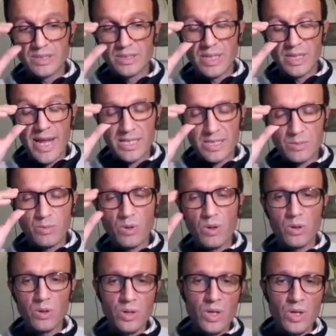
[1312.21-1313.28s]
the next
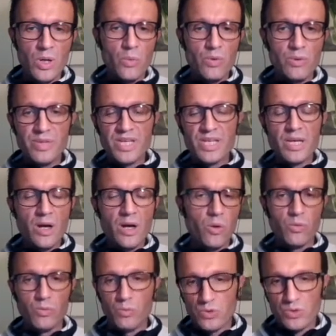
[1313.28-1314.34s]
block will be
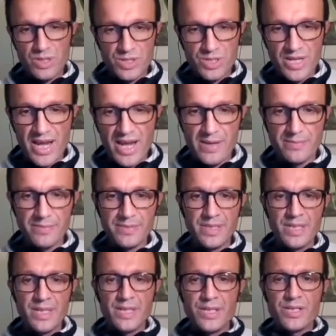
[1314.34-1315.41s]
almost the same.
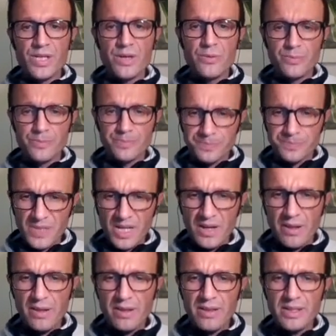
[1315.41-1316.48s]
So
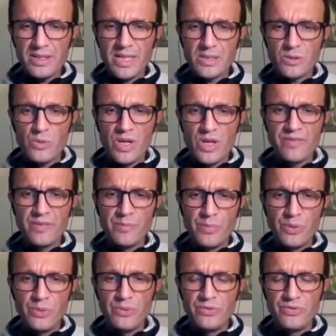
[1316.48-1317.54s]
another thing that we have
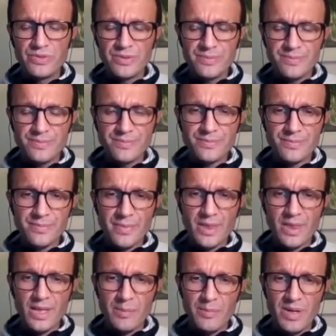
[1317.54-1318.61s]
improved
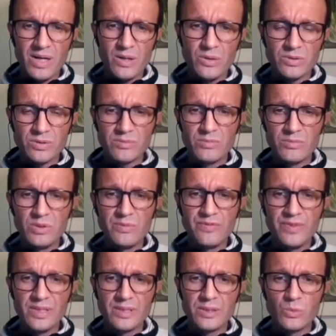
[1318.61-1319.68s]
about Bloom
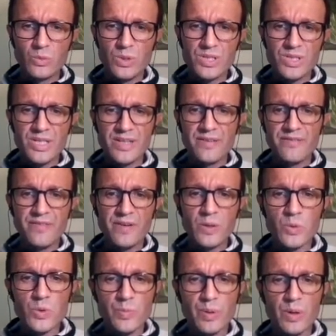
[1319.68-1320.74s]
filter was the
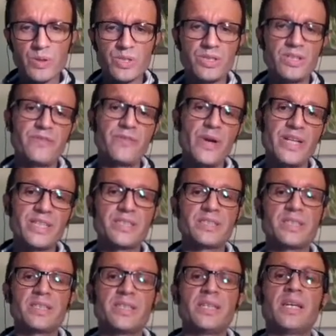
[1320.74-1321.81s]
false positive rate.
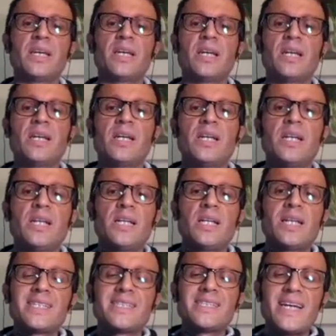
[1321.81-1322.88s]

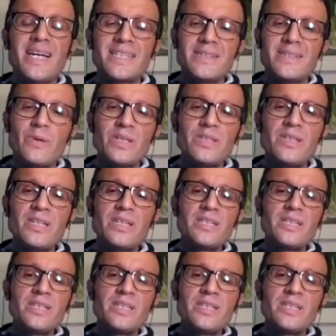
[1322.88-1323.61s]
That rather than